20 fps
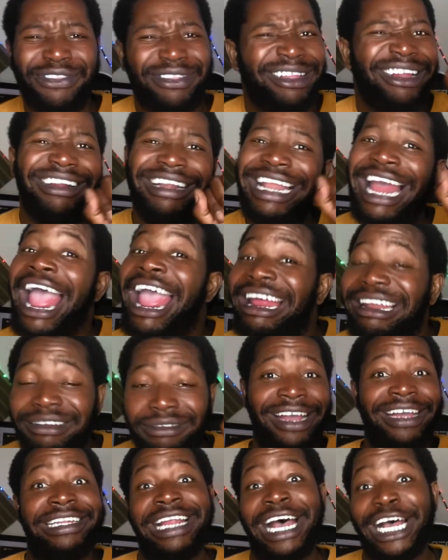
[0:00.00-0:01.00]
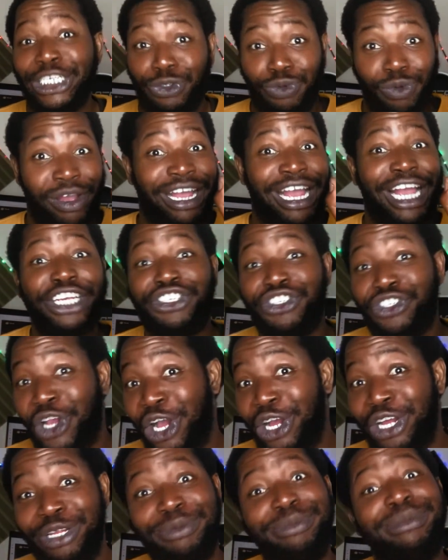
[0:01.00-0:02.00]
they're late. That's why I
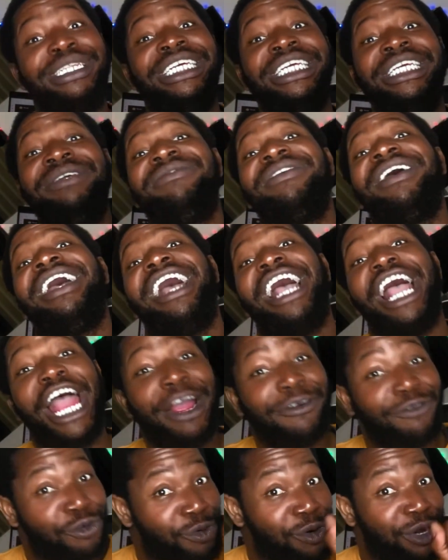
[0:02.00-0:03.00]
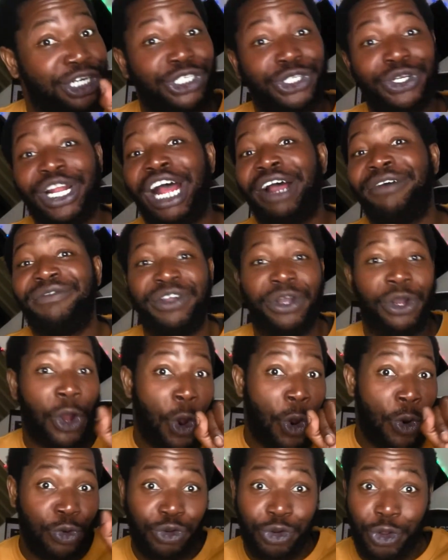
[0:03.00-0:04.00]
strongly believe everyone should have their
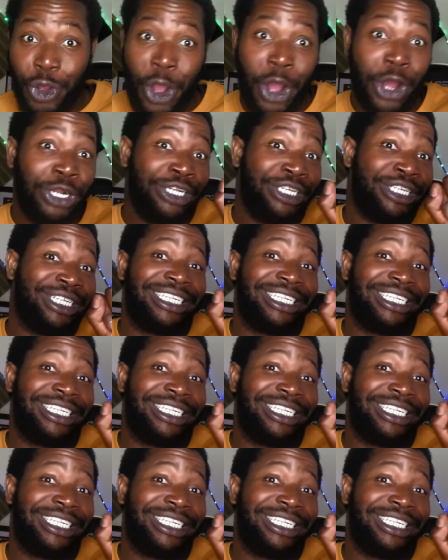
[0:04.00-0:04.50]
own guns.